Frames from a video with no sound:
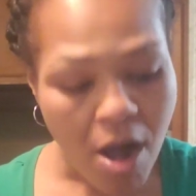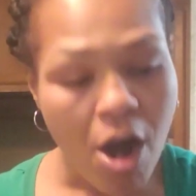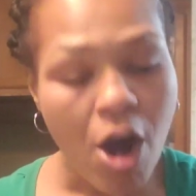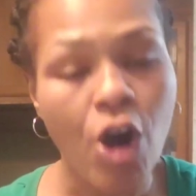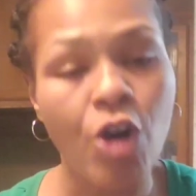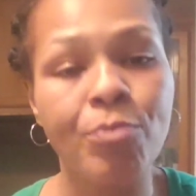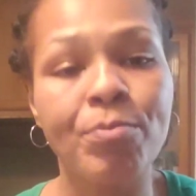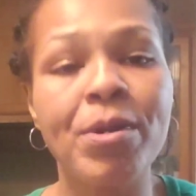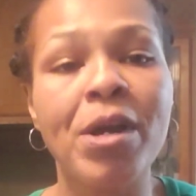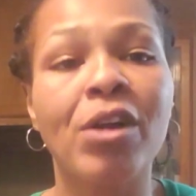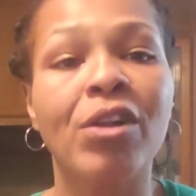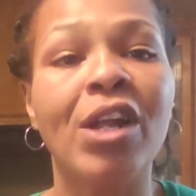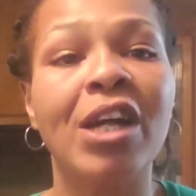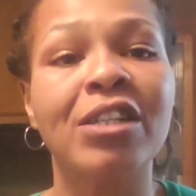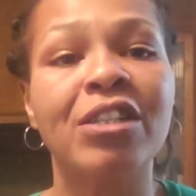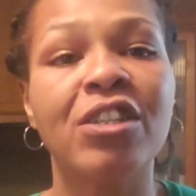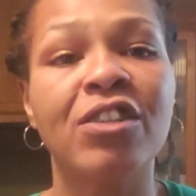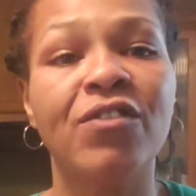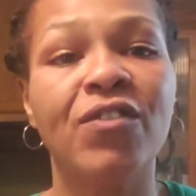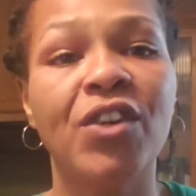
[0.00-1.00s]
Hope y'all
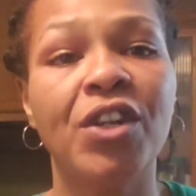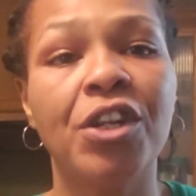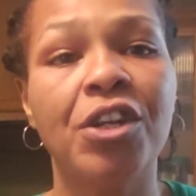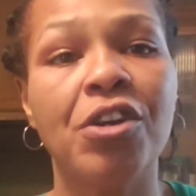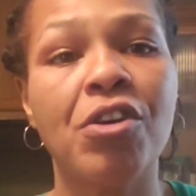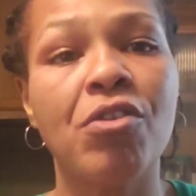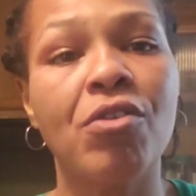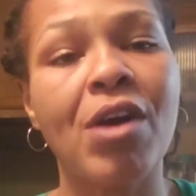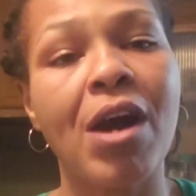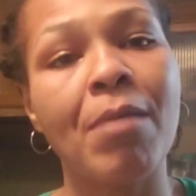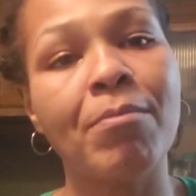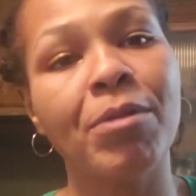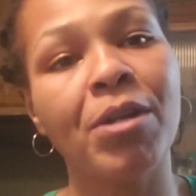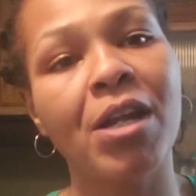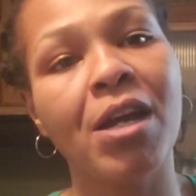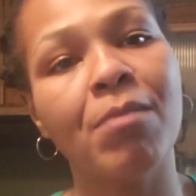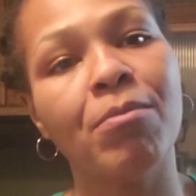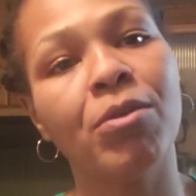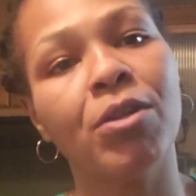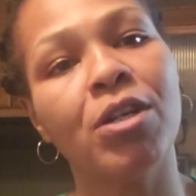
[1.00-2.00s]
like this video. Comment
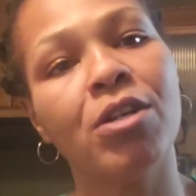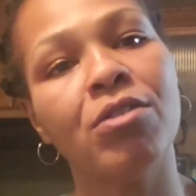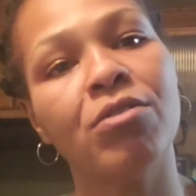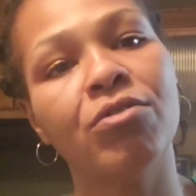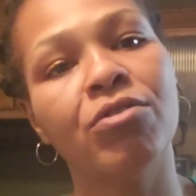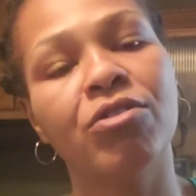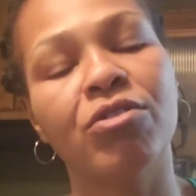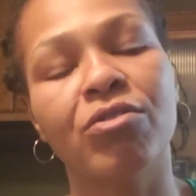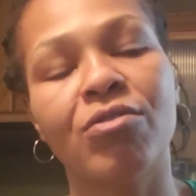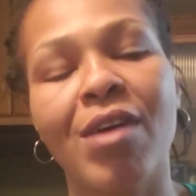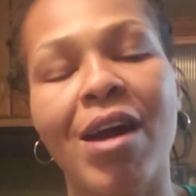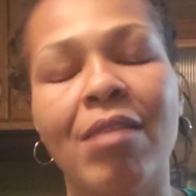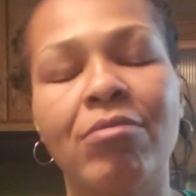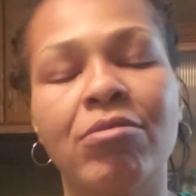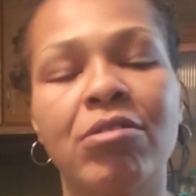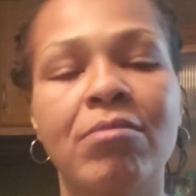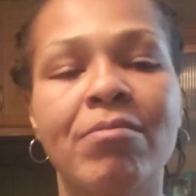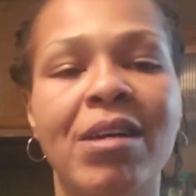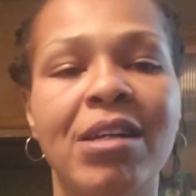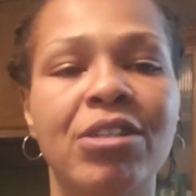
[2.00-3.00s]
down below. Subscribe
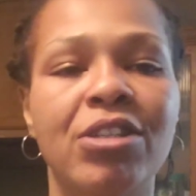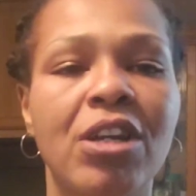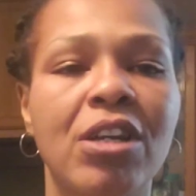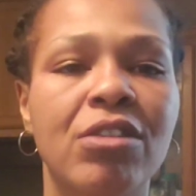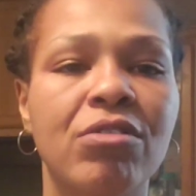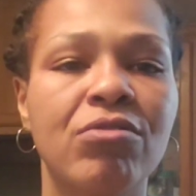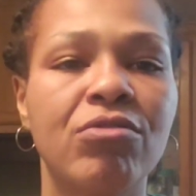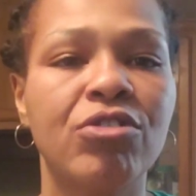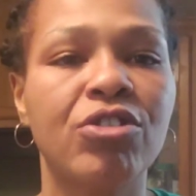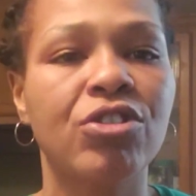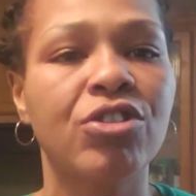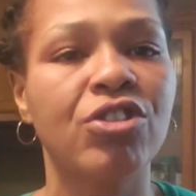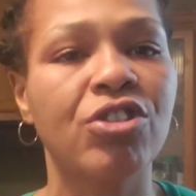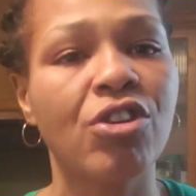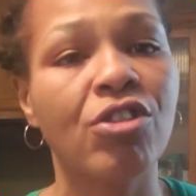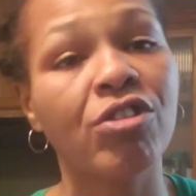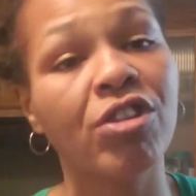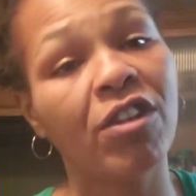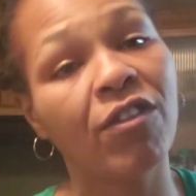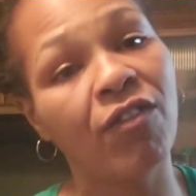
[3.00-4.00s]
to my channel.
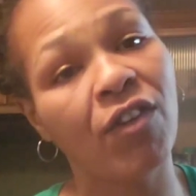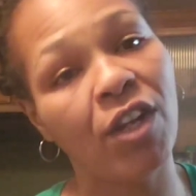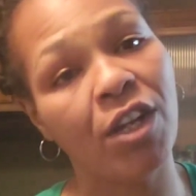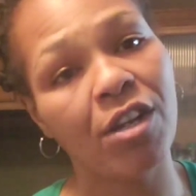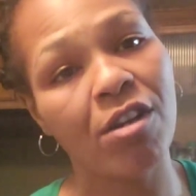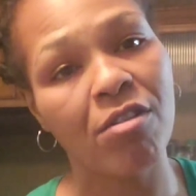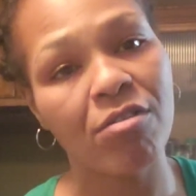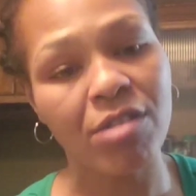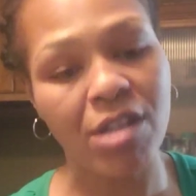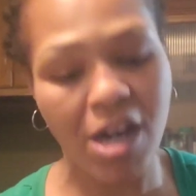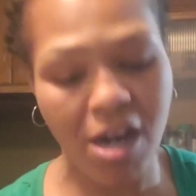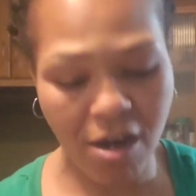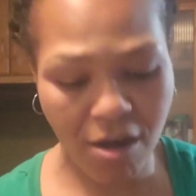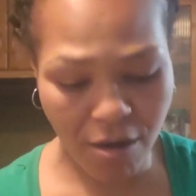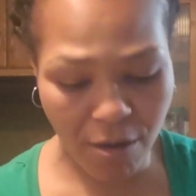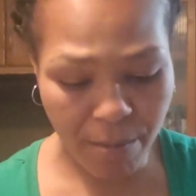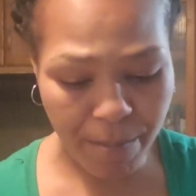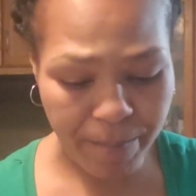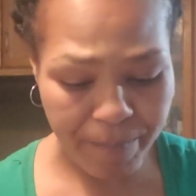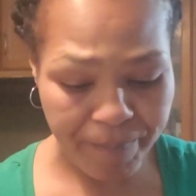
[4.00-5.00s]
Share this video,
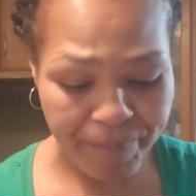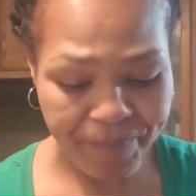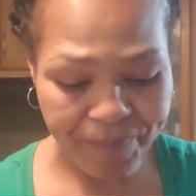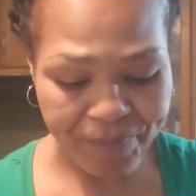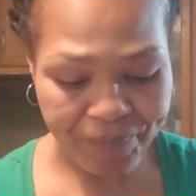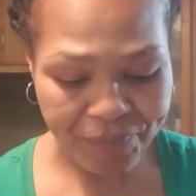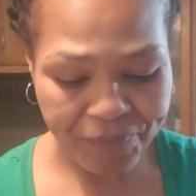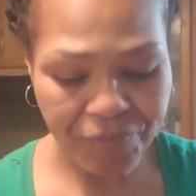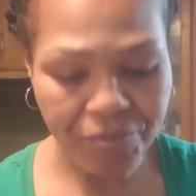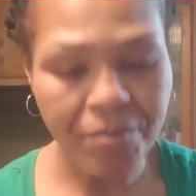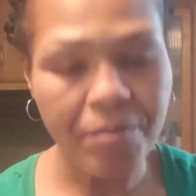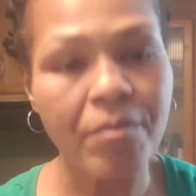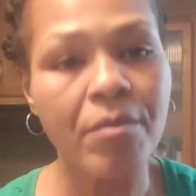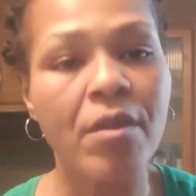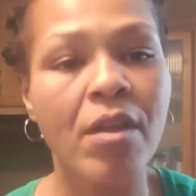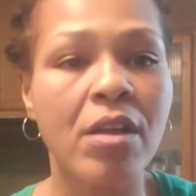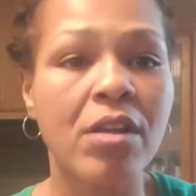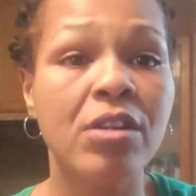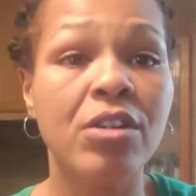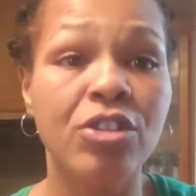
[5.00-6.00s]
y'all.
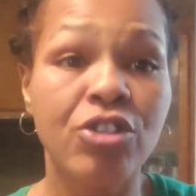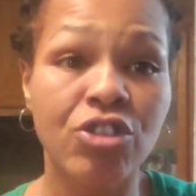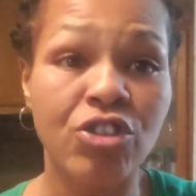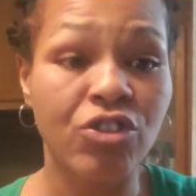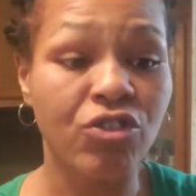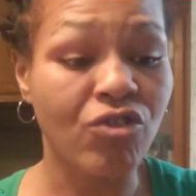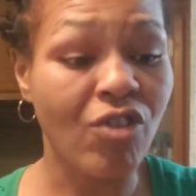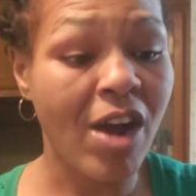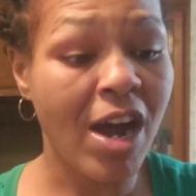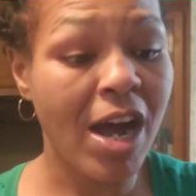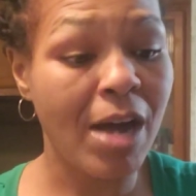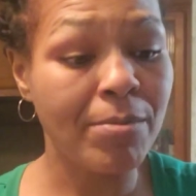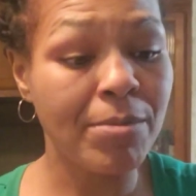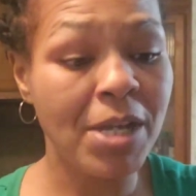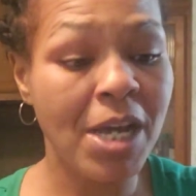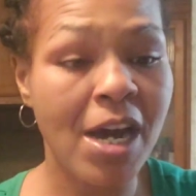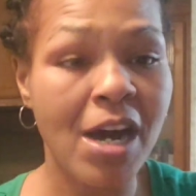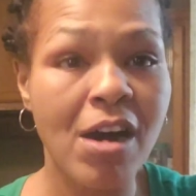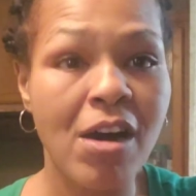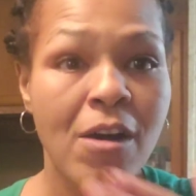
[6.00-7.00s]
Subscribe,
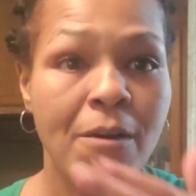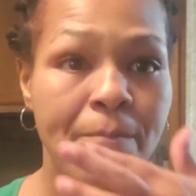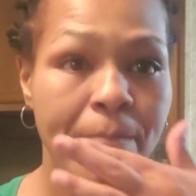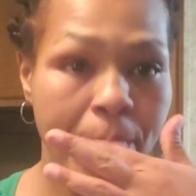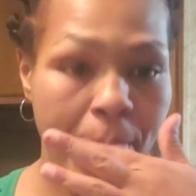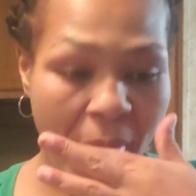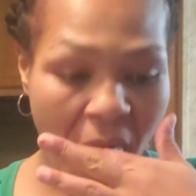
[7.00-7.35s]
y'all.